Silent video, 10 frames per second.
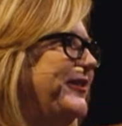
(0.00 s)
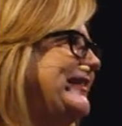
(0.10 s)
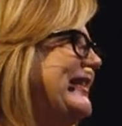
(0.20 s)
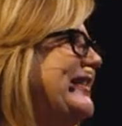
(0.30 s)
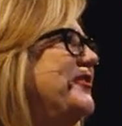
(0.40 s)

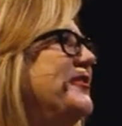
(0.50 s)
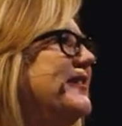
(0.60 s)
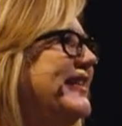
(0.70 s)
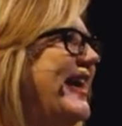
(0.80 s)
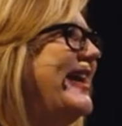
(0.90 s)
and dings you
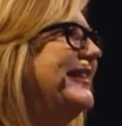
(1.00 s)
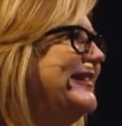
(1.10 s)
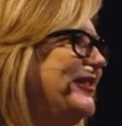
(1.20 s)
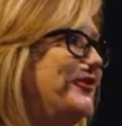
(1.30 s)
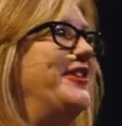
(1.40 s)
on the head and
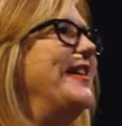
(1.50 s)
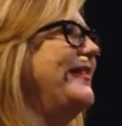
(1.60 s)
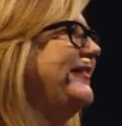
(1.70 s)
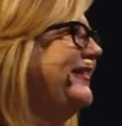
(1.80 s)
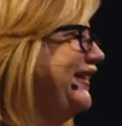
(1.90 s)
said you're
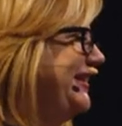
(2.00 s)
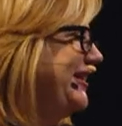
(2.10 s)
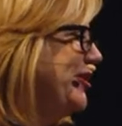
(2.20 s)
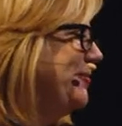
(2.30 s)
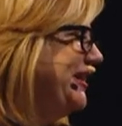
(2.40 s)
done you
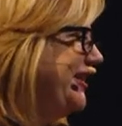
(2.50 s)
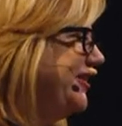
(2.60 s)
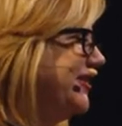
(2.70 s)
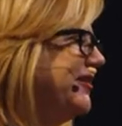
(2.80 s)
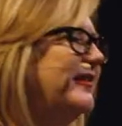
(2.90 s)
know but
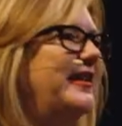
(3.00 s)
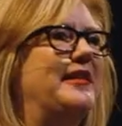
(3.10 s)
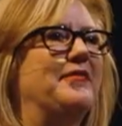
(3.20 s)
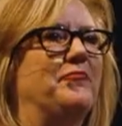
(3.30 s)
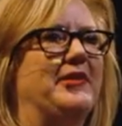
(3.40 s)
here like
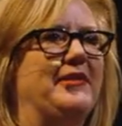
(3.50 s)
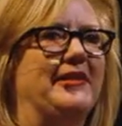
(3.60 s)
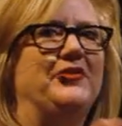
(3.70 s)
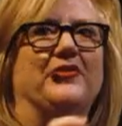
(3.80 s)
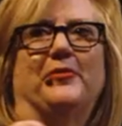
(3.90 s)
in, with
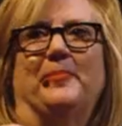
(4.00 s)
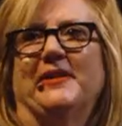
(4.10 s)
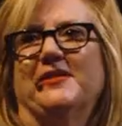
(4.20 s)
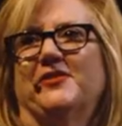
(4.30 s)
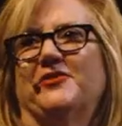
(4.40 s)
digital
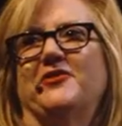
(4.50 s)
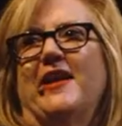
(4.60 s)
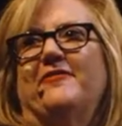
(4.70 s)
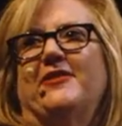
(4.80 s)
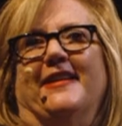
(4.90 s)
pixels you're
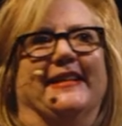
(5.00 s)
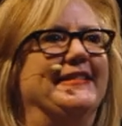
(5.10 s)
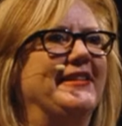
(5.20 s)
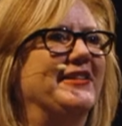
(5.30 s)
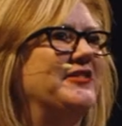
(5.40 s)
never done
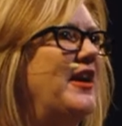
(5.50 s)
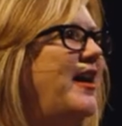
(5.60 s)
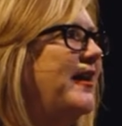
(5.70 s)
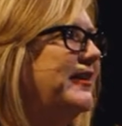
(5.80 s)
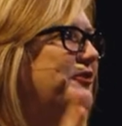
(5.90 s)
you know so,
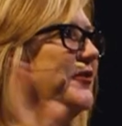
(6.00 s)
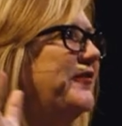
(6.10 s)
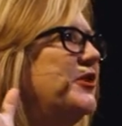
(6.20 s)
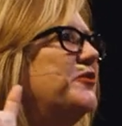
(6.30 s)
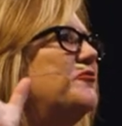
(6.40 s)
ah, I could, if
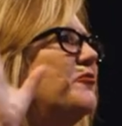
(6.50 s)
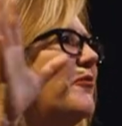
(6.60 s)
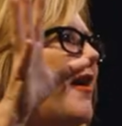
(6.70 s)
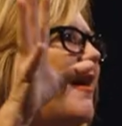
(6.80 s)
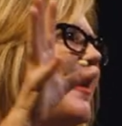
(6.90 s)
you could
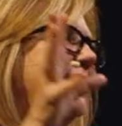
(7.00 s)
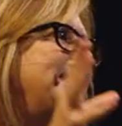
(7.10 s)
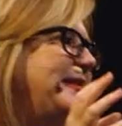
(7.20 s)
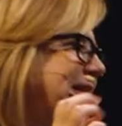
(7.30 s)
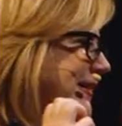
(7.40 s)
draw
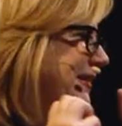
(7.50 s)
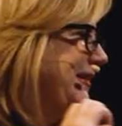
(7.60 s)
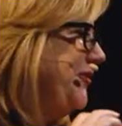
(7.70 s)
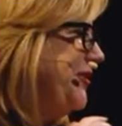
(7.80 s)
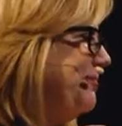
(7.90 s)
it
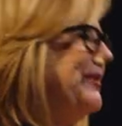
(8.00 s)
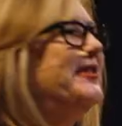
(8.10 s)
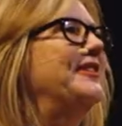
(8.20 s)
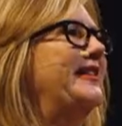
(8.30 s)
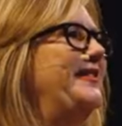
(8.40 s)
you could
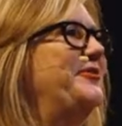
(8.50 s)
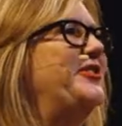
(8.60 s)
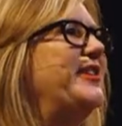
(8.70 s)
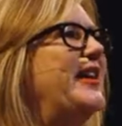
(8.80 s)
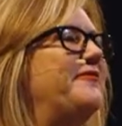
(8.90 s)
build it it was
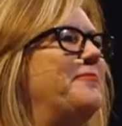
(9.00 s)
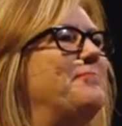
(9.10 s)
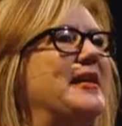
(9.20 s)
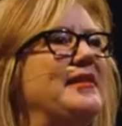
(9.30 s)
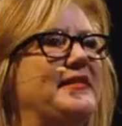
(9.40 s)
just kind of
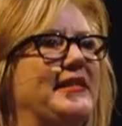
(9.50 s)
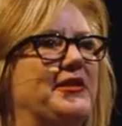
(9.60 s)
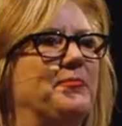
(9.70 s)
amazing to